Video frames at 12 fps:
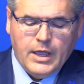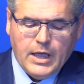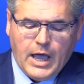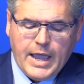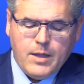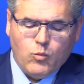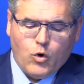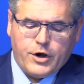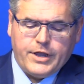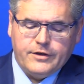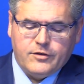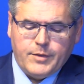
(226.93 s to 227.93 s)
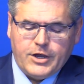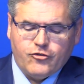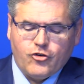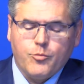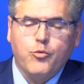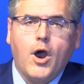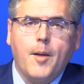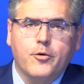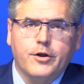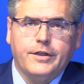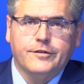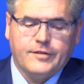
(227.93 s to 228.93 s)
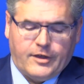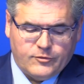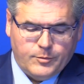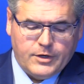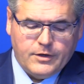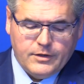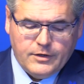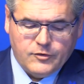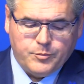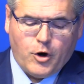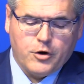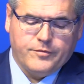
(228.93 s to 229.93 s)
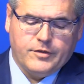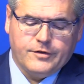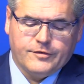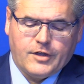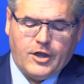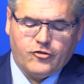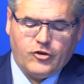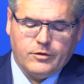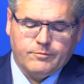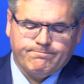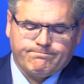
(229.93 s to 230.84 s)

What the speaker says: I am working to make sure property assessment is part of the discussion.